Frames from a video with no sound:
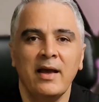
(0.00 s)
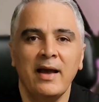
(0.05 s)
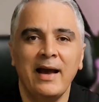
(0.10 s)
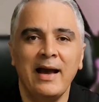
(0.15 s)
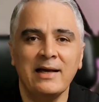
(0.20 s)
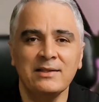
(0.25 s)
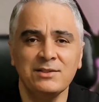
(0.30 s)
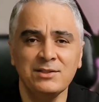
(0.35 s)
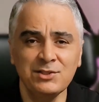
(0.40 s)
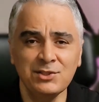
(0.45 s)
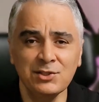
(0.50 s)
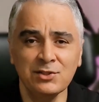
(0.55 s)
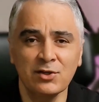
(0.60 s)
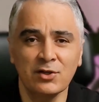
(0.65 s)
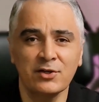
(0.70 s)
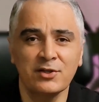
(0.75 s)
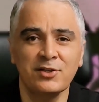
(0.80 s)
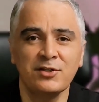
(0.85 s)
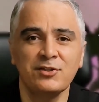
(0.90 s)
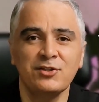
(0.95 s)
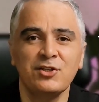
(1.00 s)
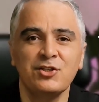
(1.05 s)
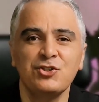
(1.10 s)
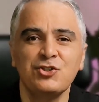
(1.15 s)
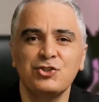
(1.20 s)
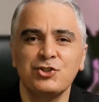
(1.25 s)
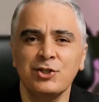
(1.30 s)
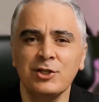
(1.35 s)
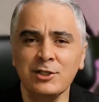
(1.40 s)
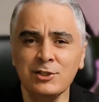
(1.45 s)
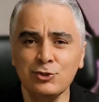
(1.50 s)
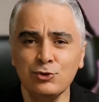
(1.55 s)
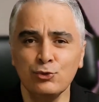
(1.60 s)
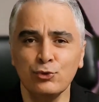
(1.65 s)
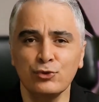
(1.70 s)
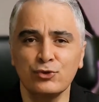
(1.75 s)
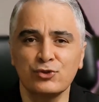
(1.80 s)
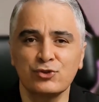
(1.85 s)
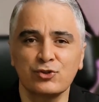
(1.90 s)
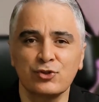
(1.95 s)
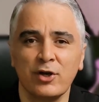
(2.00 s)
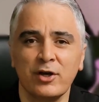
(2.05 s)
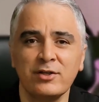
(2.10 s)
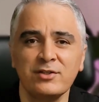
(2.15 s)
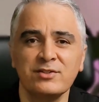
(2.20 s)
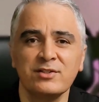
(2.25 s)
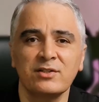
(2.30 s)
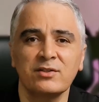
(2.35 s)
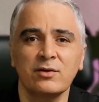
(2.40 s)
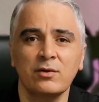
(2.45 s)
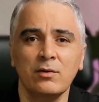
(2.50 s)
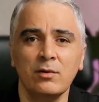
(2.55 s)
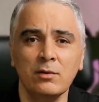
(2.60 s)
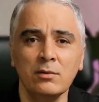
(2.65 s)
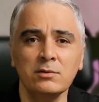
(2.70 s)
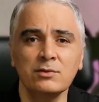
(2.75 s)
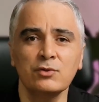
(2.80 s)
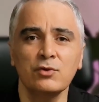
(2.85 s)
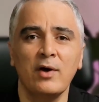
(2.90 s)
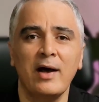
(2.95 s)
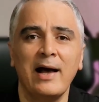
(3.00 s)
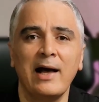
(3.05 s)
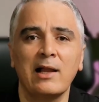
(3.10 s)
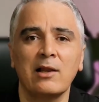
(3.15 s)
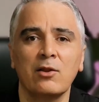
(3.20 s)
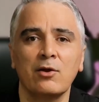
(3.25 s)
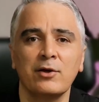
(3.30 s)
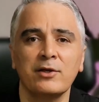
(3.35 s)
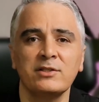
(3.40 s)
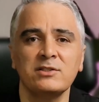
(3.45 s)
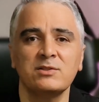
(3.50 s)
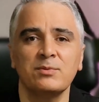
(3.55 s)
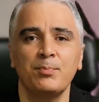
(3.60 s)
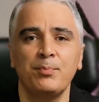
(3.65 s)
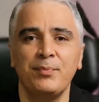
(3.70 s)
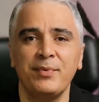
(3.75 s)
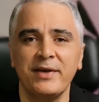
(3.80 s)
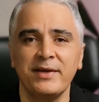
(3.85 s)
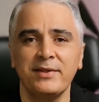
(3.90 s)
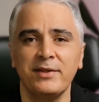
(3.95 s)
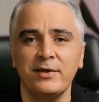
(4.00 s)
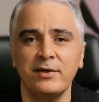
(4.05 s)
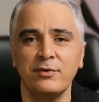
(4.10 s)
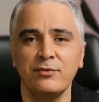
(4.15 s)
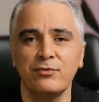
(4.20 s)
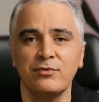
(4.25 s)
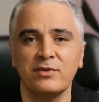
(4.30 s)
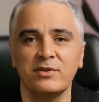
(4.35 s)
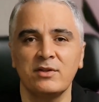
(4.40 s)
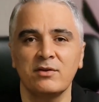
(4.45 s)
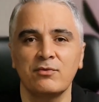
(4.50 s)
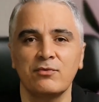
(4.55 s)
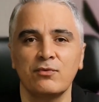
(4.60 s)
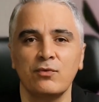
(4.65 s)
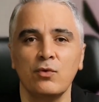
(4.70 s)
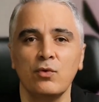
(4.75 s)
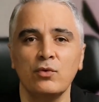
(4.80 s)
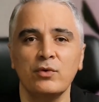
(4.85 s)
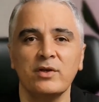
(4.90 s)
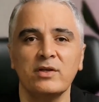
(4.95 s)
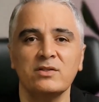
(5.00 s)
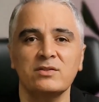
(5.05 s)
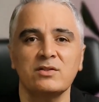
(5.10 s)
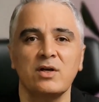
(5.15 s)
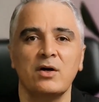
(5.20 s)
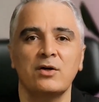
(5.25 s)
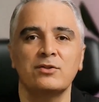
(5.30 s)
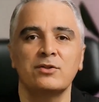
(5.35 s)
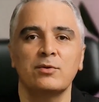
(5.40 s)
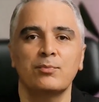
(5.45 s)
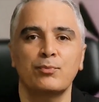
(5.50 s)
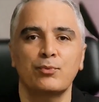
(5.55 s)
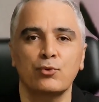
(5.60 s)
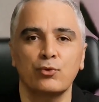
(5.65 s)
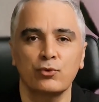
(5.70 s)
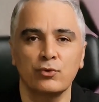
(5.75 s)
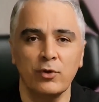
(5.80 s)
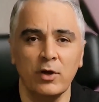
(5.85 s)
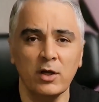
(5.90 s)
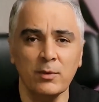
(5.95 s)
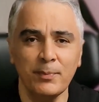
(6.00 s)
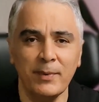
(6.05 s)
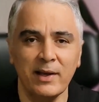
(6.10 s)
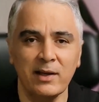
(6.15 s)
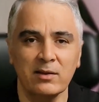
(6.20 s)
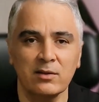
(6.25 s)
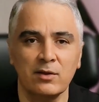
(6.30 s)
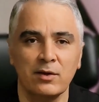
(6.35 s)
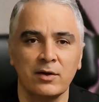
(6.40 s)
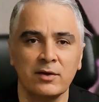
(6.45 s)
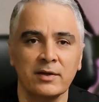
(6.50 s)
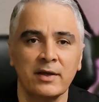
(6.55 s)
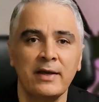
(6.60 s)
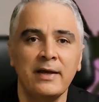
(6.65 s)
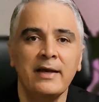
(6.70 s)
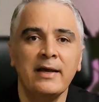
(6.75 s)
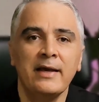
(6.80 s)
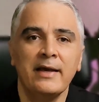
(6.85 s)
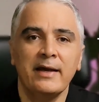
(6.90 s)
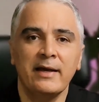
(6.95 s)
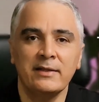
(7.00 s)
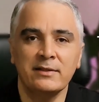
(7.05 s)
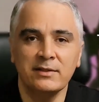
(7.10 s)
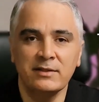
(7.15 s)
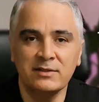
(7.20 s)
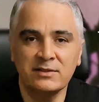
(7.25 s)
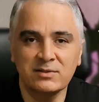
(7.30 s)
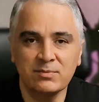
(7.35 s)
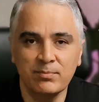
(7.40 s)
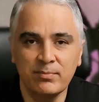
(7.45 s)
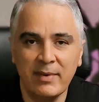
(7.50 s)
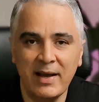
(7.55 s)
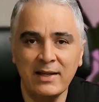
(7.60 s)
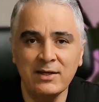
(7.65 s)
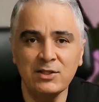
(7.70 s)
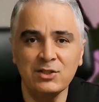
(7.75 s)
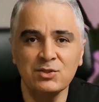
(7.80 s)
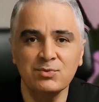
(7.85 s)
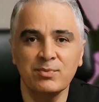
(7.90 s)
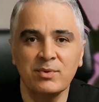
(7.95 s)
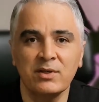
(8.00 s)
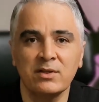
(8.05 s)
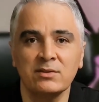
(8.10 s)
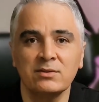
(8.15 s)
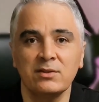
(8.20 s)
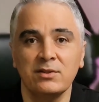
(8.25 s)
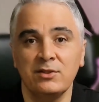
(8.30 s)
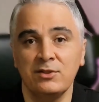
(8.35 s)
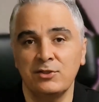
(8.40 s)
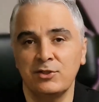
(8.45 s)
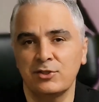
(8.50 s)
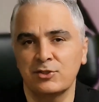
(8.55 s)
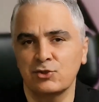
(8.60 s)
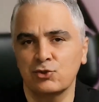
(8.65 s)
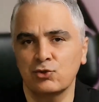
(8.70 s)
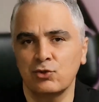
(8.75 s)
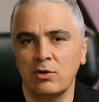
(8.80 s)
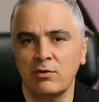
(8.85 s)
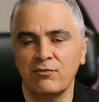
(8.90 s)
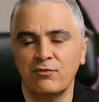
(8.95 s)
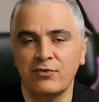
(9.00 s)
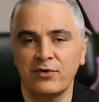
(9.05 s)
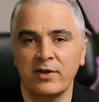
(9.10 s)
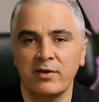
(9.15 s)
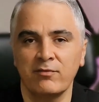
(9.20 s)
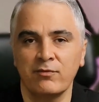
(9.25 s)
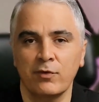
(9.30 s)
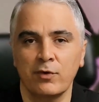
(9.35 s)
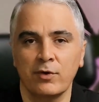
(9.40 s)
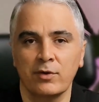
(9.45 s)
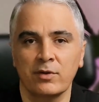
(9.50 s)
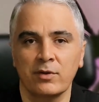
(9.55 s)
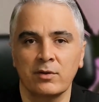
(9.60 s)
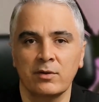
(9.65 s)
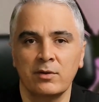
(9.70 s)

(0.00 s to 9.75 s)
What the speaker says: Additionally, the change to sizing also aligns better with the focus on the product backlog and its management in the Scrum framework.